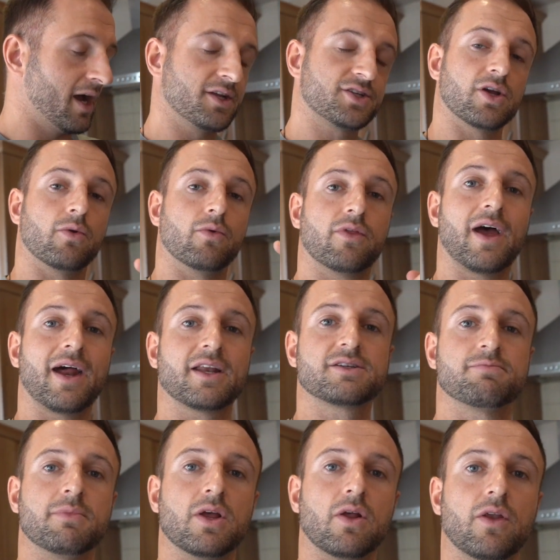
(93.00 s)
So that is
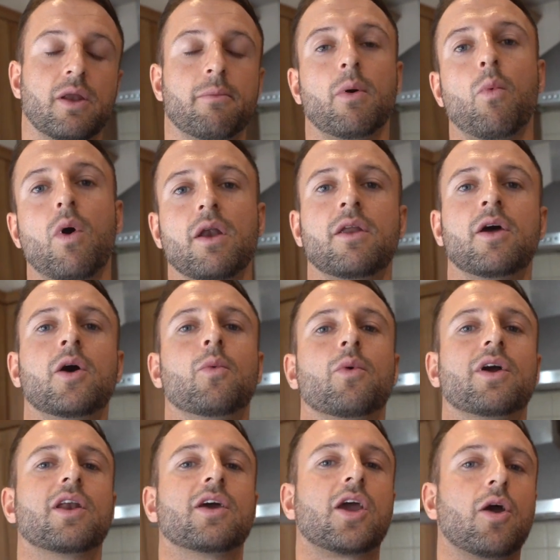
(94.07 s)
meal number 1. We're
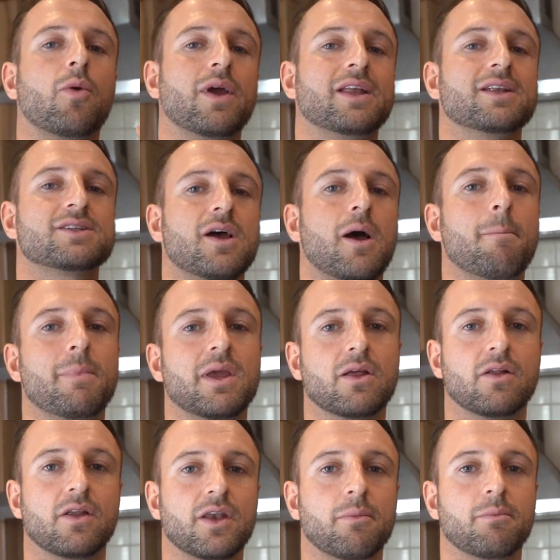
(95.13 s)
going to go into
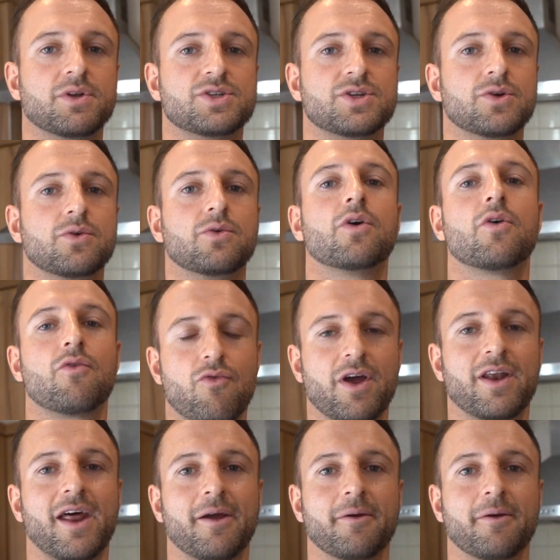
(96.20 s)
meal number 2 right now.